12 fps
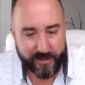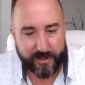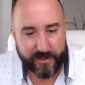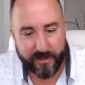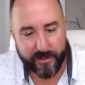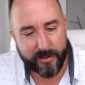
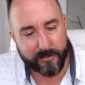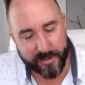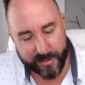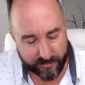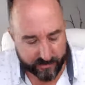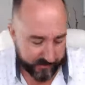
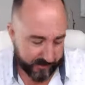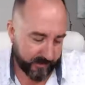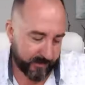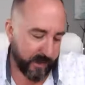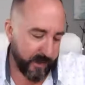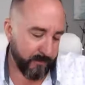And I think I
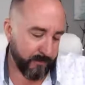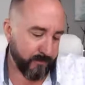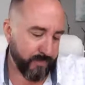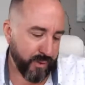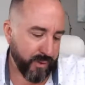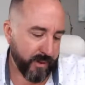got
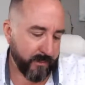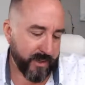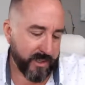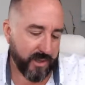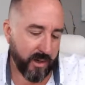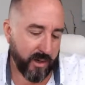pretty
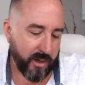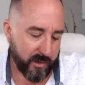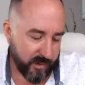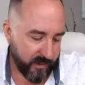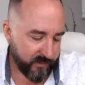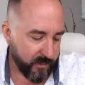much all
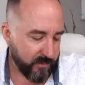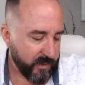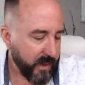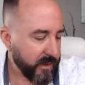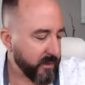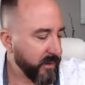of them.
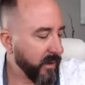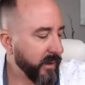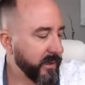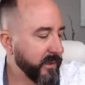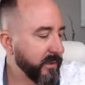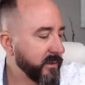No, I
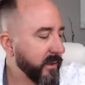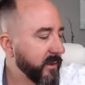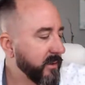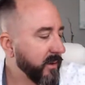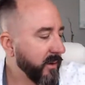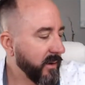didn't, not
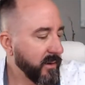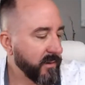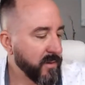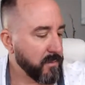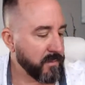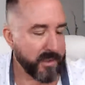near all of
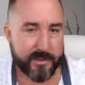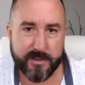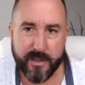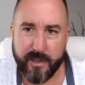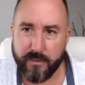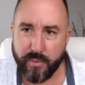them, but
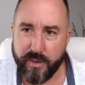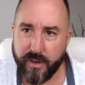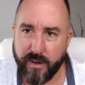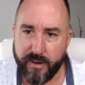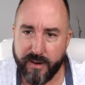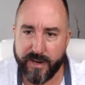we
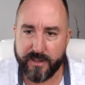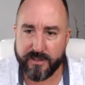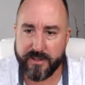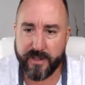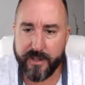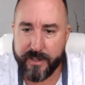are out of
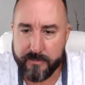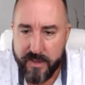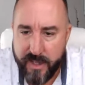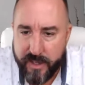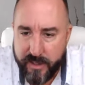time.